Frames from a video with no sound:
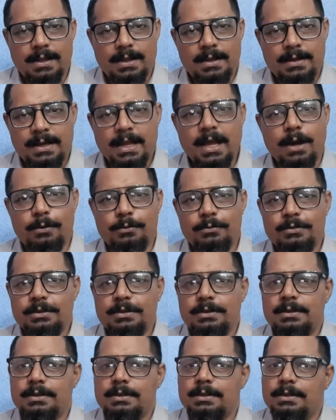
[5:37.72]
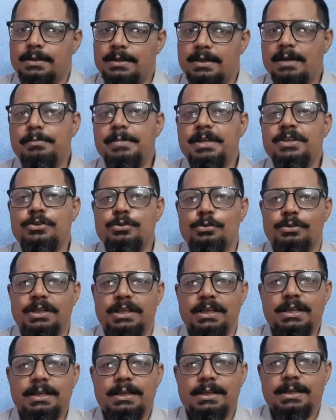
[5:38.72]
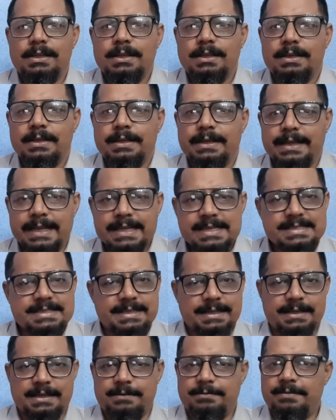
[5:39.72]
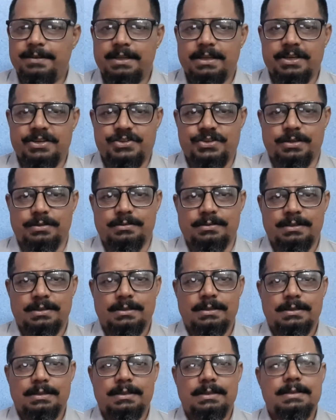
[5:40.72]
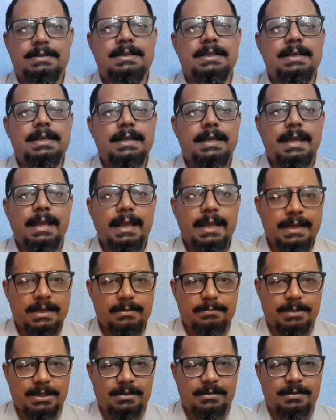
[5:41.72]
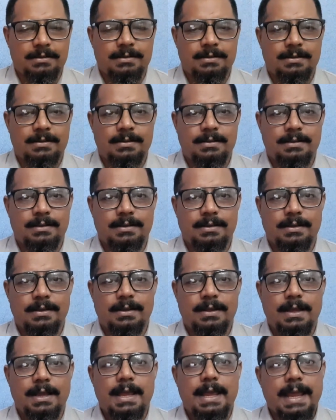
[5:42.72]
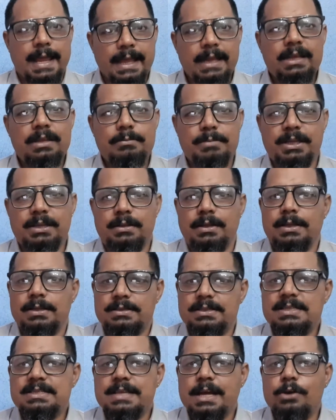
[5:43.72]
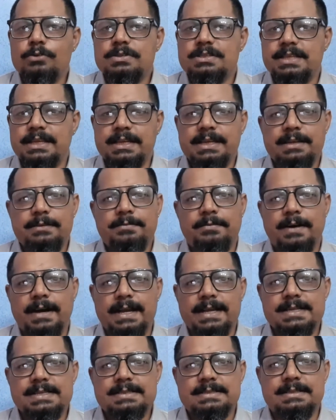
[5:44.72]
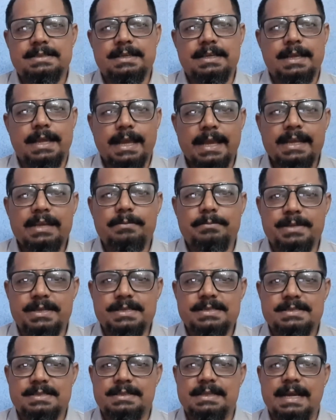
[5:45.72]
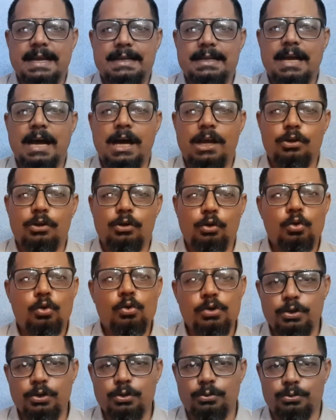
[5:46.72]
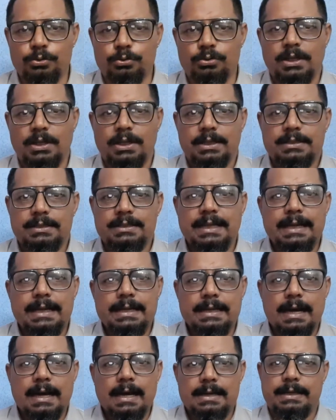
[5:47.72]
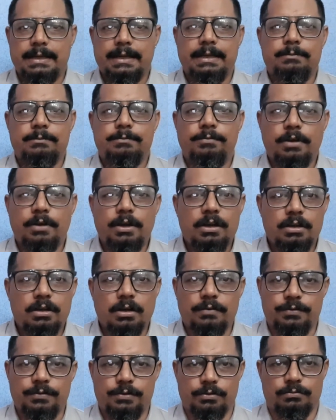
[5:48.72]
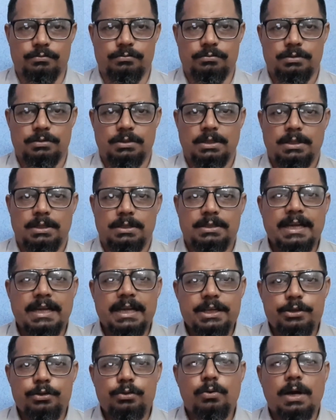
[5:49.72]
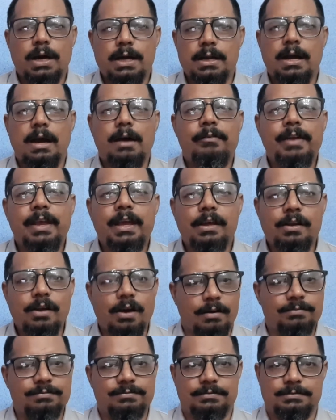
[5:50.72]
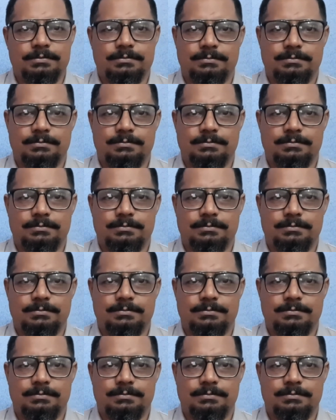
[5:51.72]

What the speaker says: Now, coming to the next signification, the enemy. Enemy, this house signifies the enemies that are known to you, that are in front of you, that you are aware of.